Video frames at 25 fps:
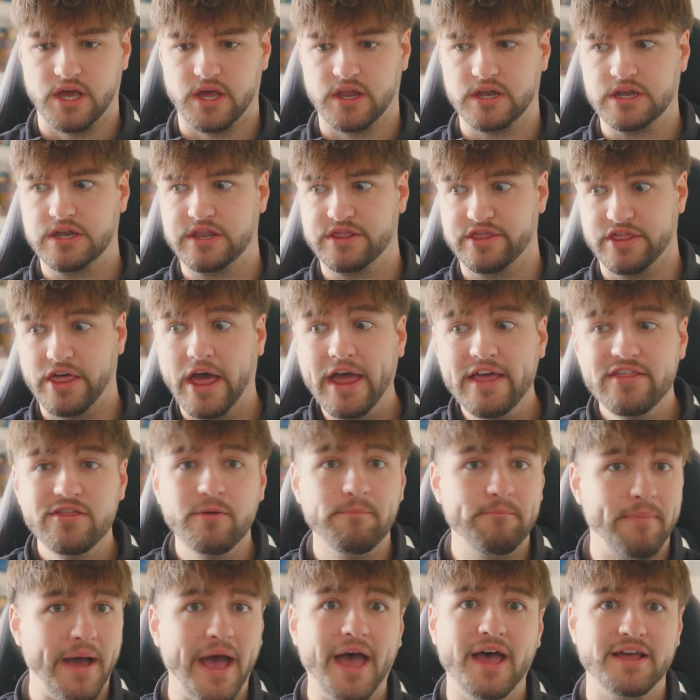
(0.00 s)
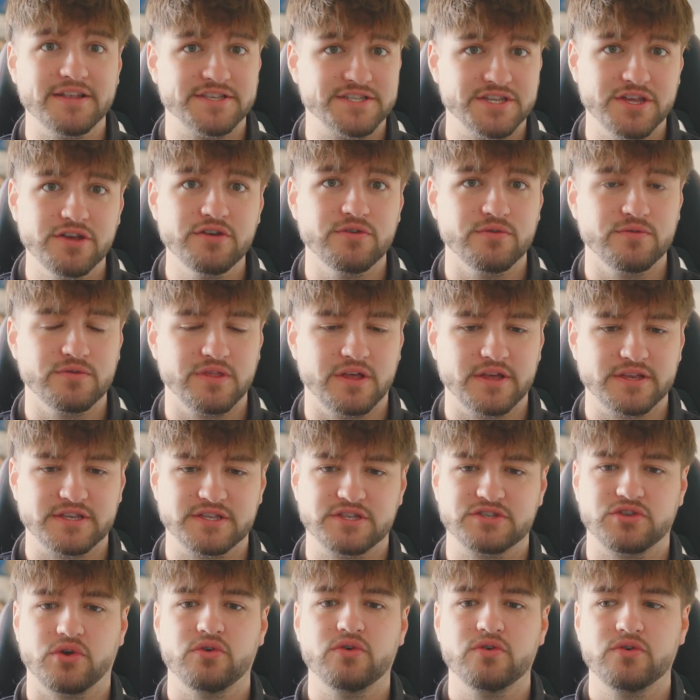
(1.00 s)
And they're the better two.
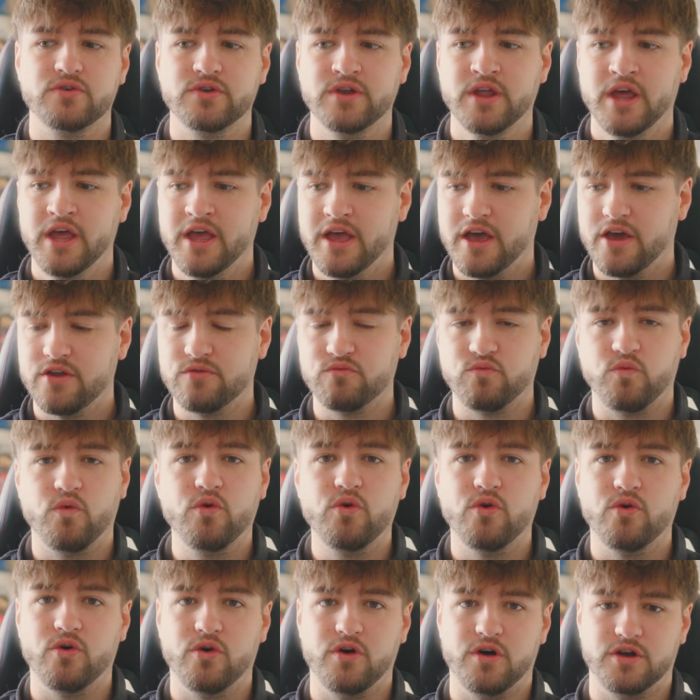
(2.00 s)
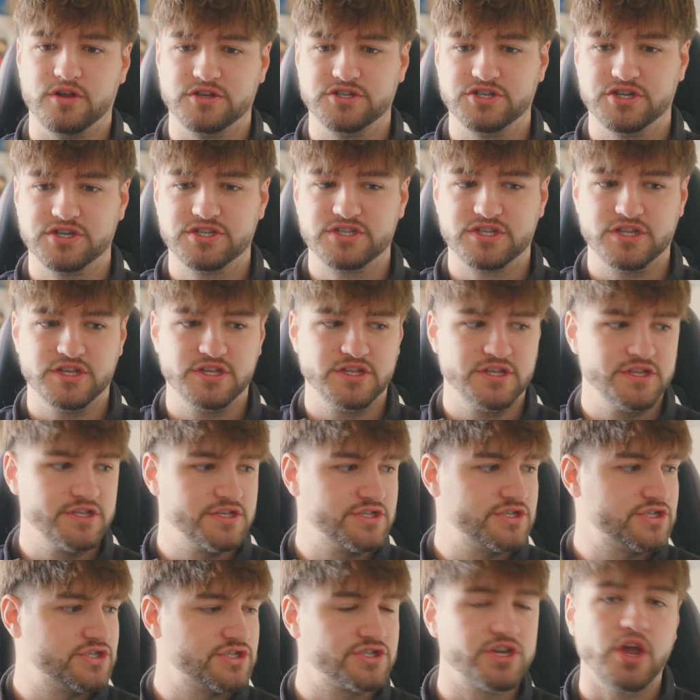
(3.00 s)
Like, Dawn and War are just
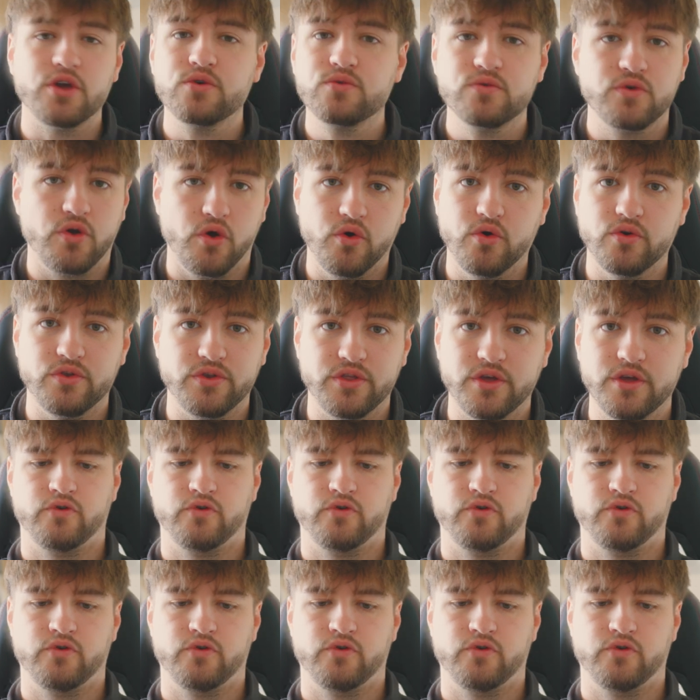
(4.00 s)
so good.